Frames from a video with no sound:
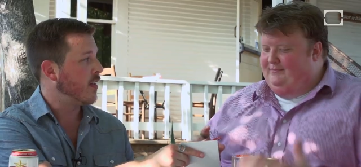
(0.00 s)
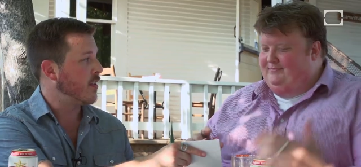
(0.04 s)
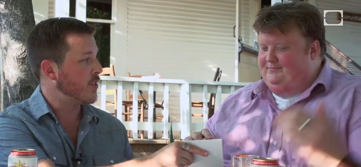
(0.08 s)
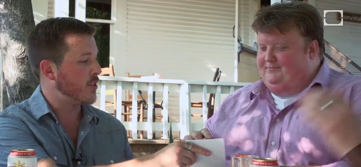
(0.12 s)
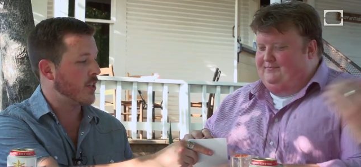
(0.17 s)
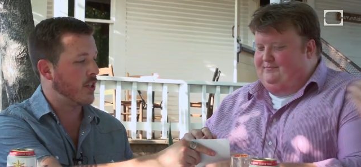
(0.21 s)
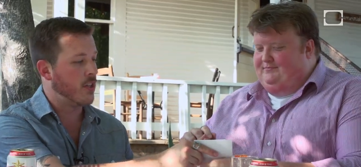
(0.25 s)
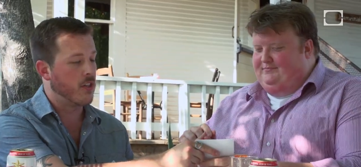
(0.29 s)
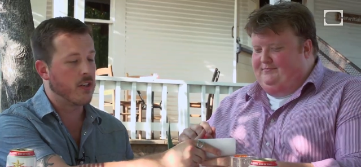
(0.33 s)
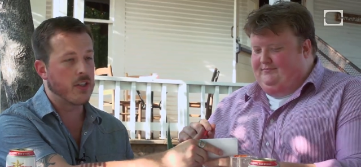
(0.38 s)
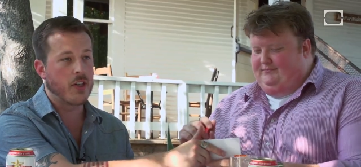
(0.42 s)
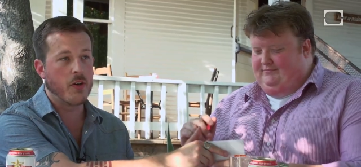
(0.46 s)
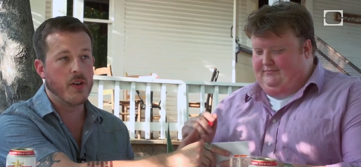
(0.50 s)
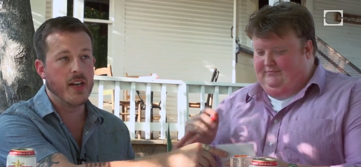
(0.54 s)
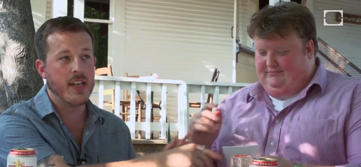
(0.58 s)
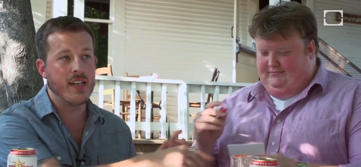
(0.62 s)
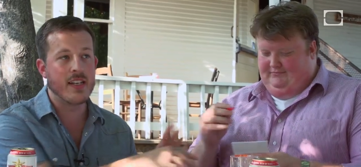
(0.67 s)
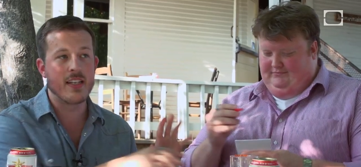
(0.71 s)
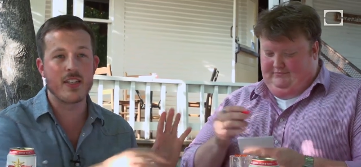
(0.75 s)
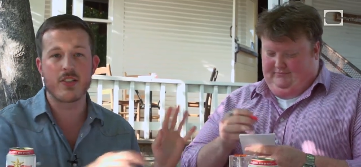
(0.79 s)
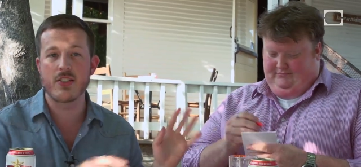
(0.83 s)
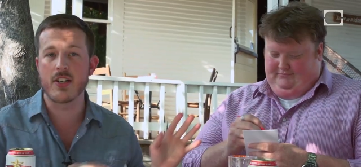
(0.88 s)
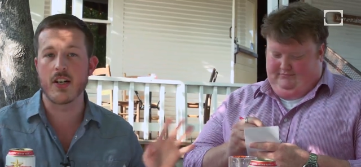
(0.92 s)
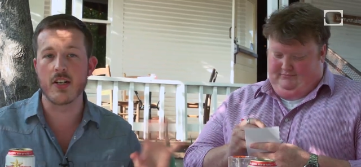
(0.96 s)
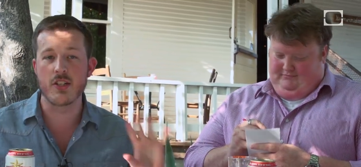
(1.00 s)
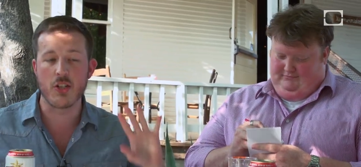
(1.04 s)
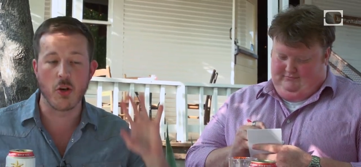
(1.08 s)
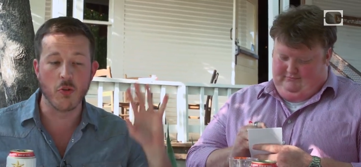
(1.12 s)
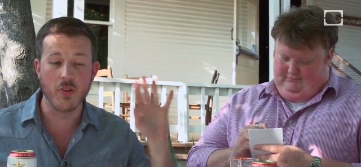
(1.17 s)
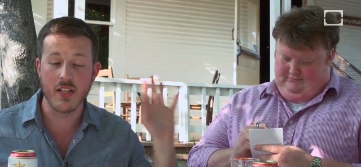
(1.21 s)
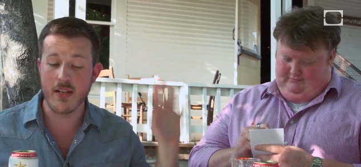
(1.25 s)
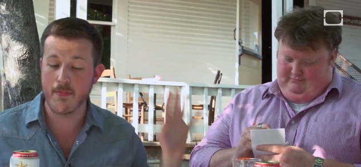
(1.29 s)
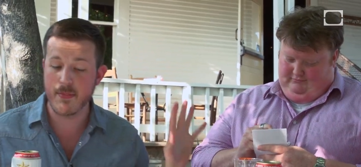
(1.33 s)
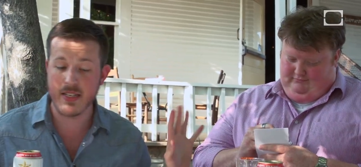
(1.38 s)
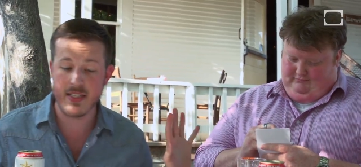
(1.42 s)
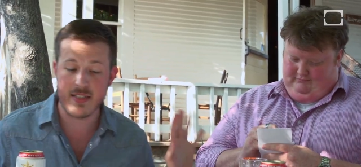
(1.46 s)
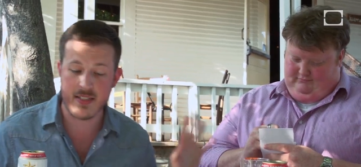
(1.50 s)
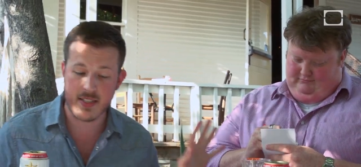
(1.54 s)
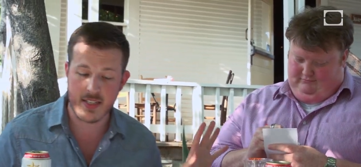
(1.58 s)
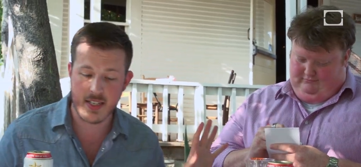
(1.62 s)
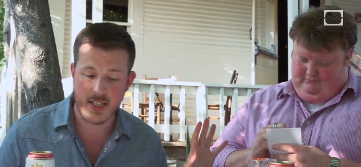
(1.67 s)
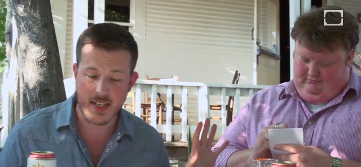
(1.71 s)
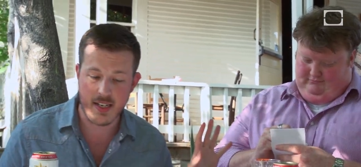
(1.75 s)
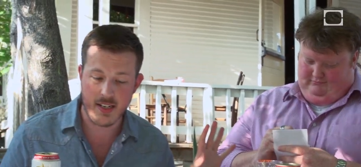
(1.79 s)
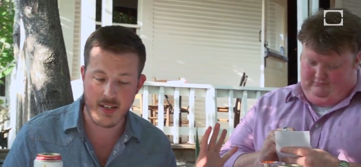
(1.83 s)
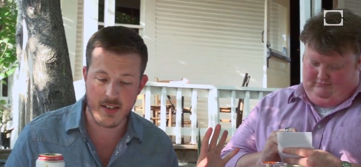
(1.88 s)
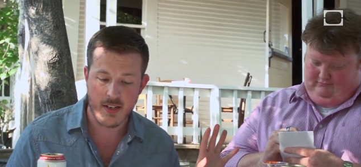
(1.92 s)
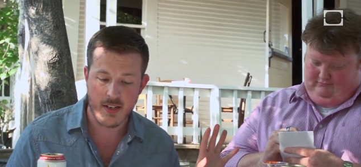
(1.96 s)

Speaker 1: All right, so go ahead and get started. Don't let me see